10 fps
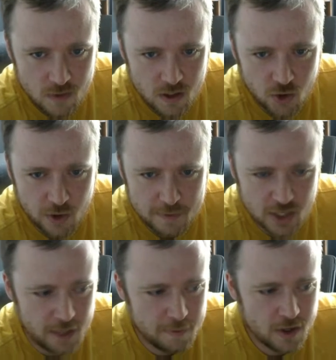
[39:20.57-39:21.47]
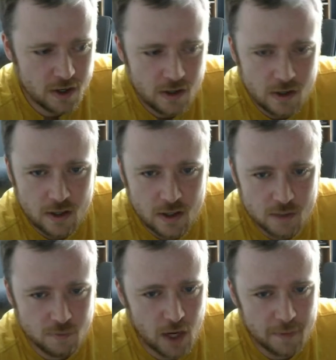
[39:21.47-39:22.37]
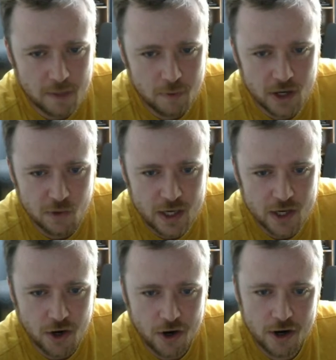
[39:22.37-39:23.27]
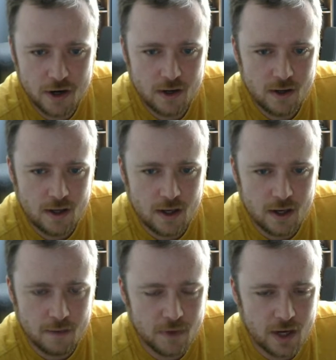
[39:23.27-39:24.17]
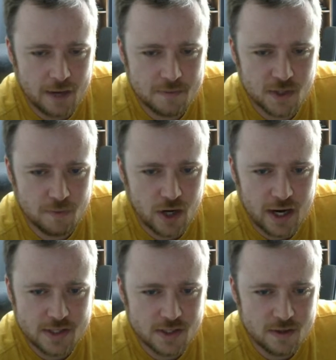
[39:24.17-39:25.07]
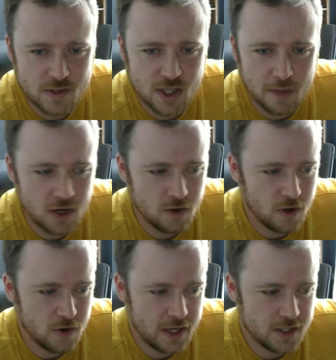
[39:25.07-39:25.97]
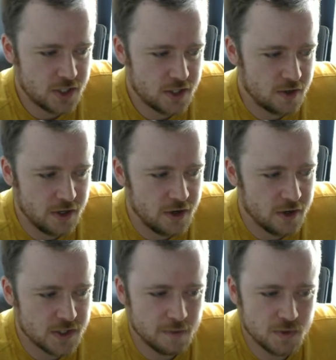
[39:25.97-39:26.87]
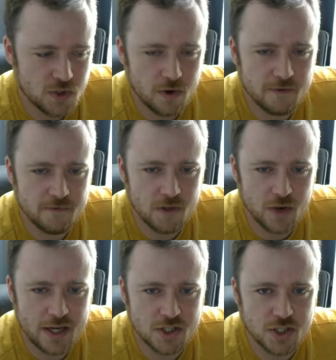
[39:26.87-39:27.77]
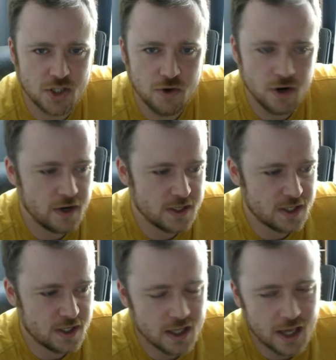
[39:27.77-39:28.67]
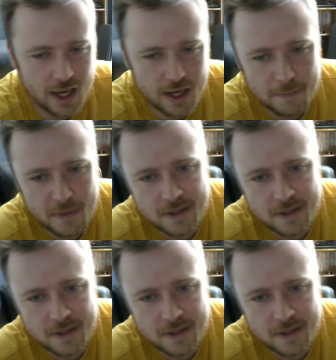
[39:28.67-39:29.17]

Crypt Keeper, probably a pretty weak card, but I'm surprised that summon a location or, some sort of location tutor isn't in the game.